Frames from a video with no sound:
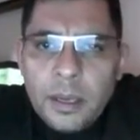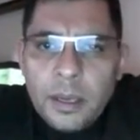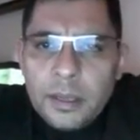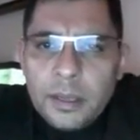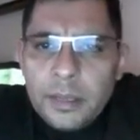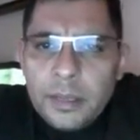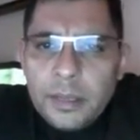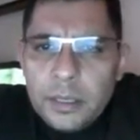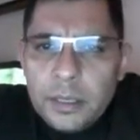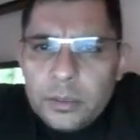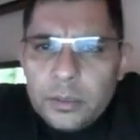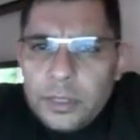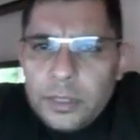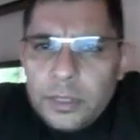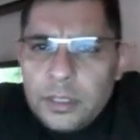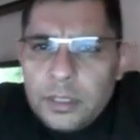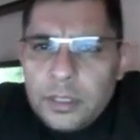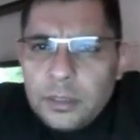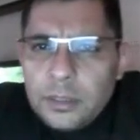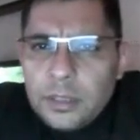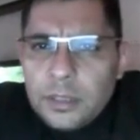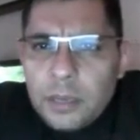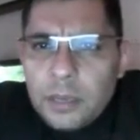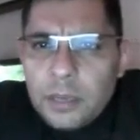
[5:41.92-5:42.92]
Now
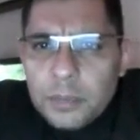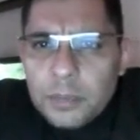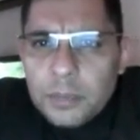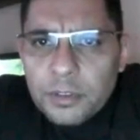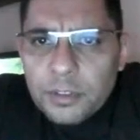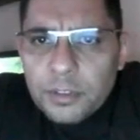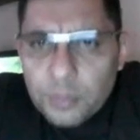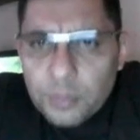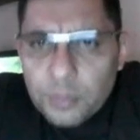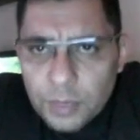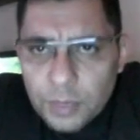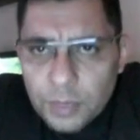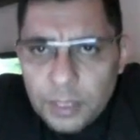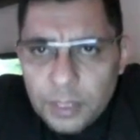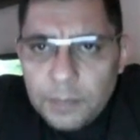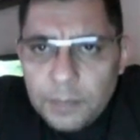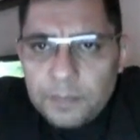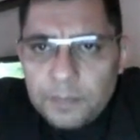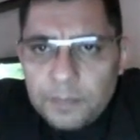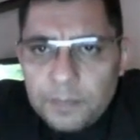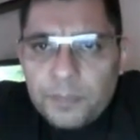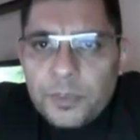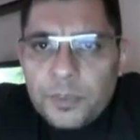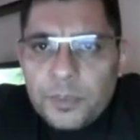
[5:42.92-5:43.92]
in number 3,
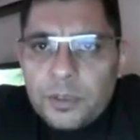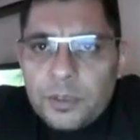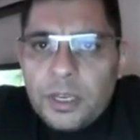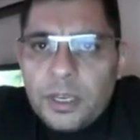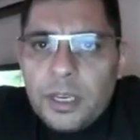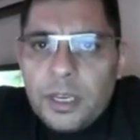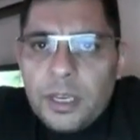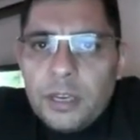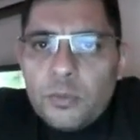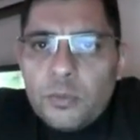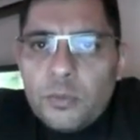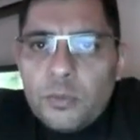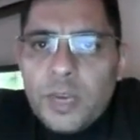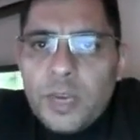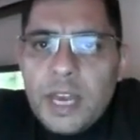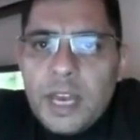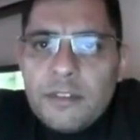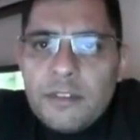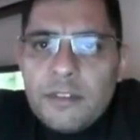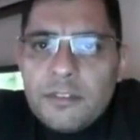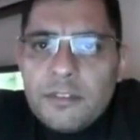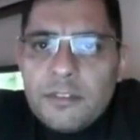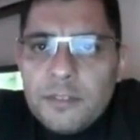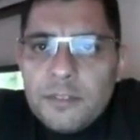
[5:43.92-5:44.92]
okay, we
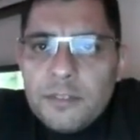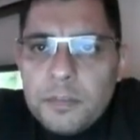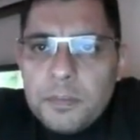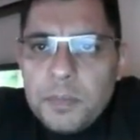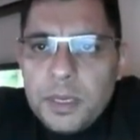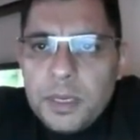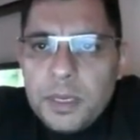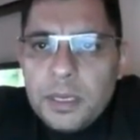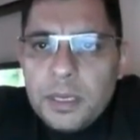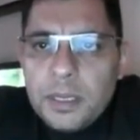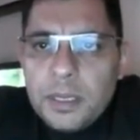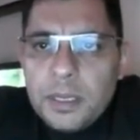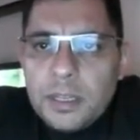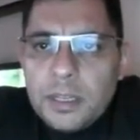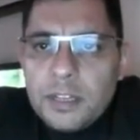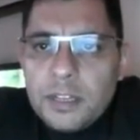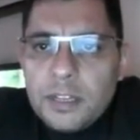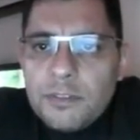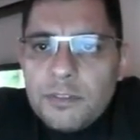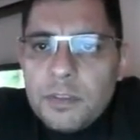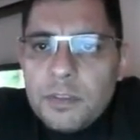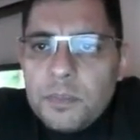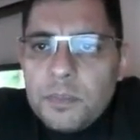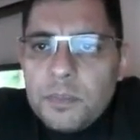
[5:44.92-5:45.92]
have a VP. The
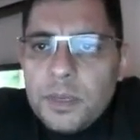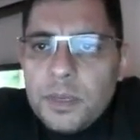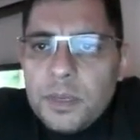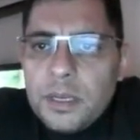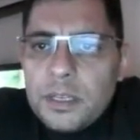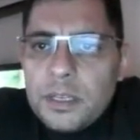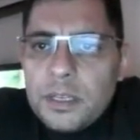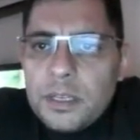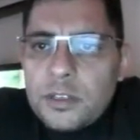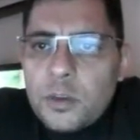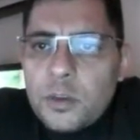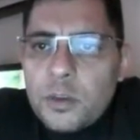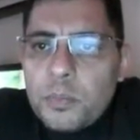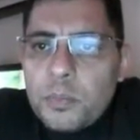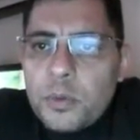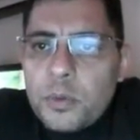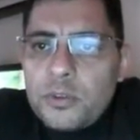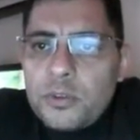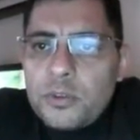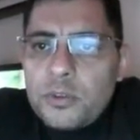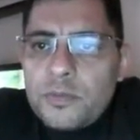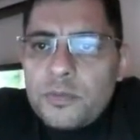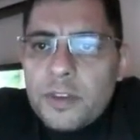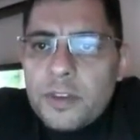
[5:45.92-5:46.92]
VP is
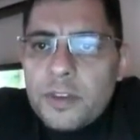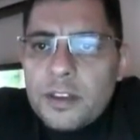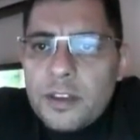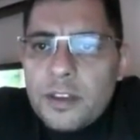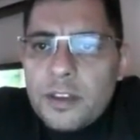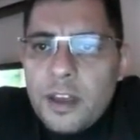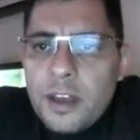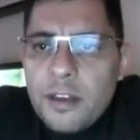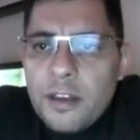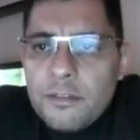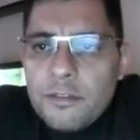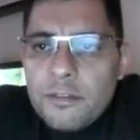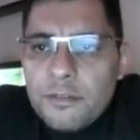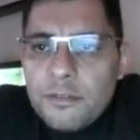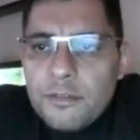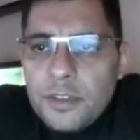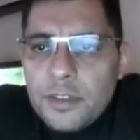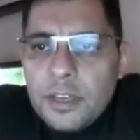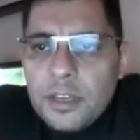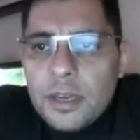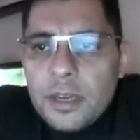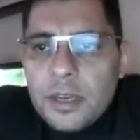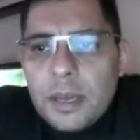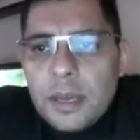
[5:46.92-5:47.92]
composed by
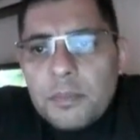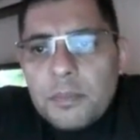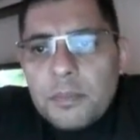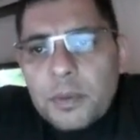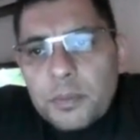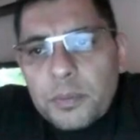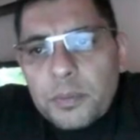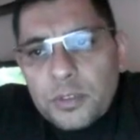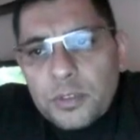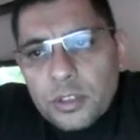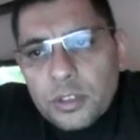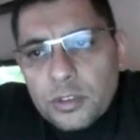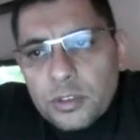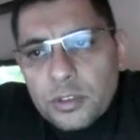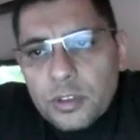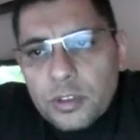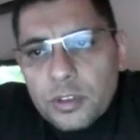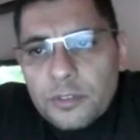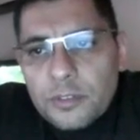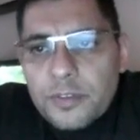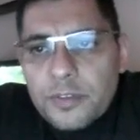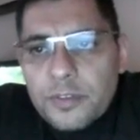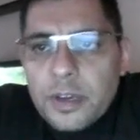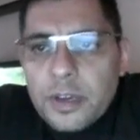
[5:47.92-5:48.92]
V and prepositional
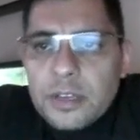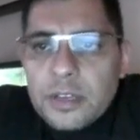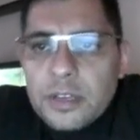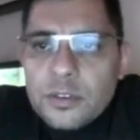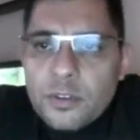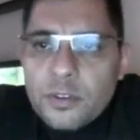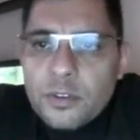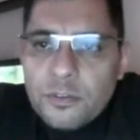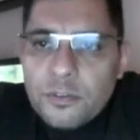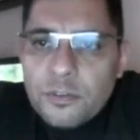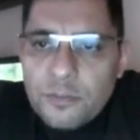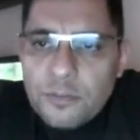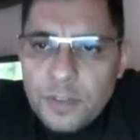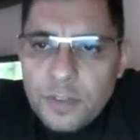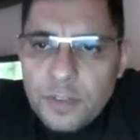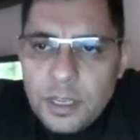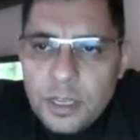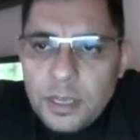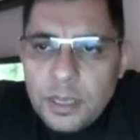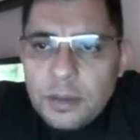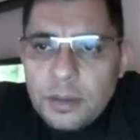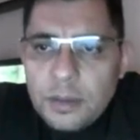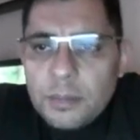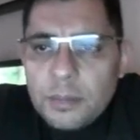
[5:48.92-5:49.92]
phrase, or
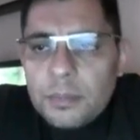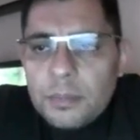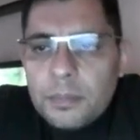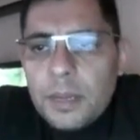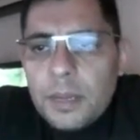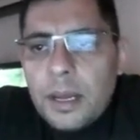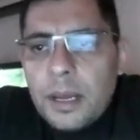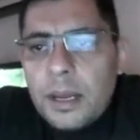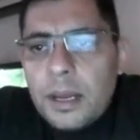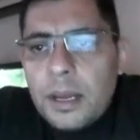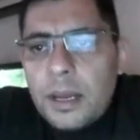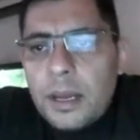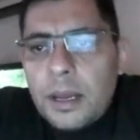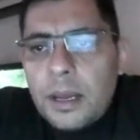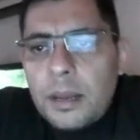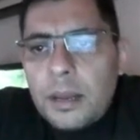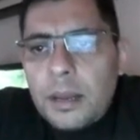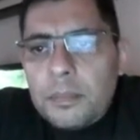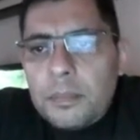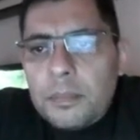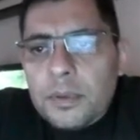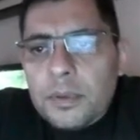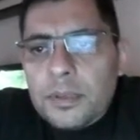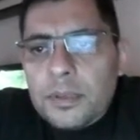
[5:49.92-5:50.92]
V
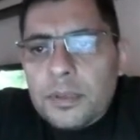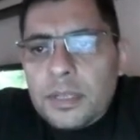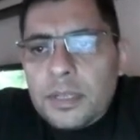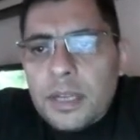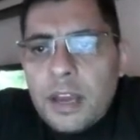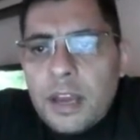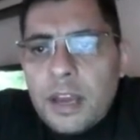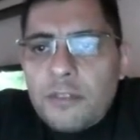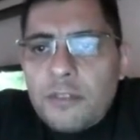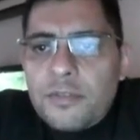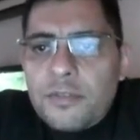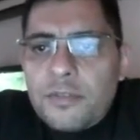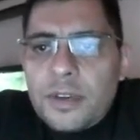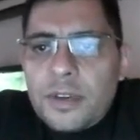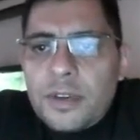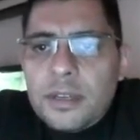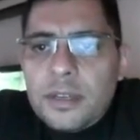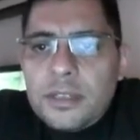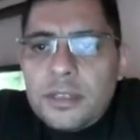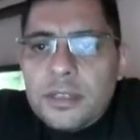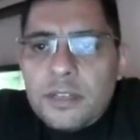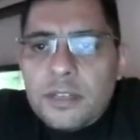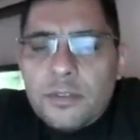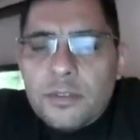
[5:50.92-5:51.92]
plus a noun
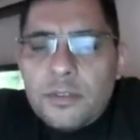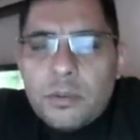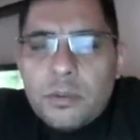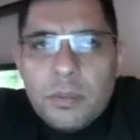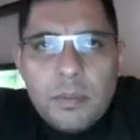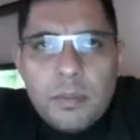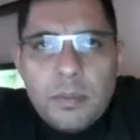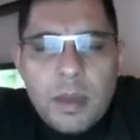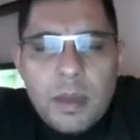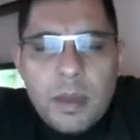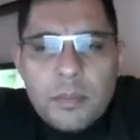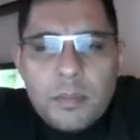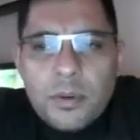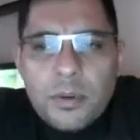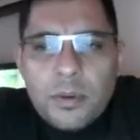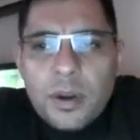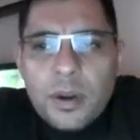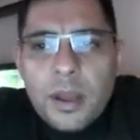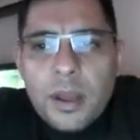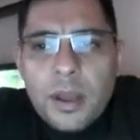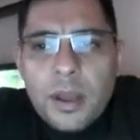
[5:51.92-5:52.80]
phrase. If you remember